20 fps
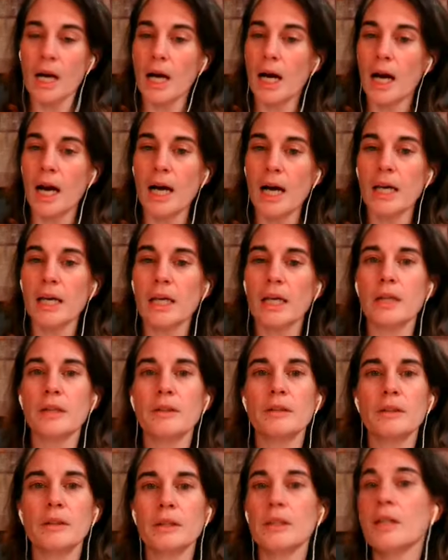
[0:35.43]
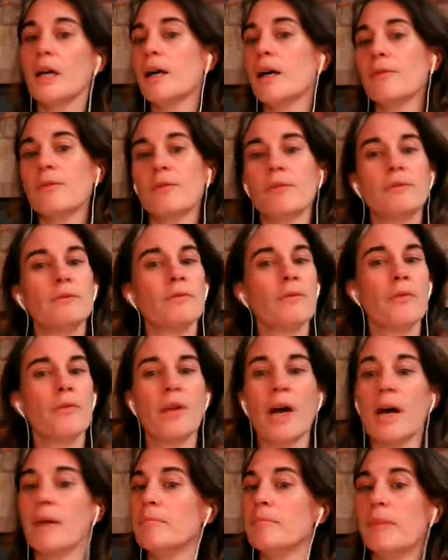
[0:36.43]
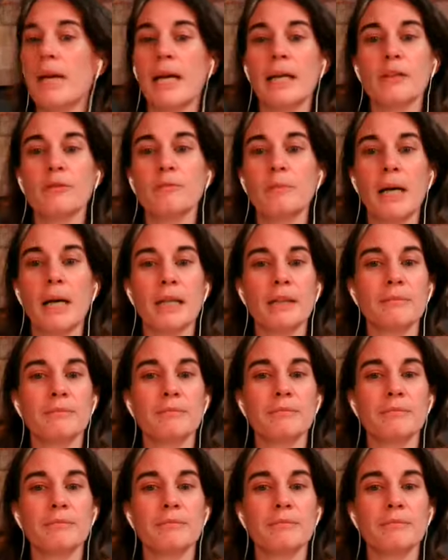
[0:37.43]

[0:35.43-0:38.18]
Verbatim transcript: I love that man of mine.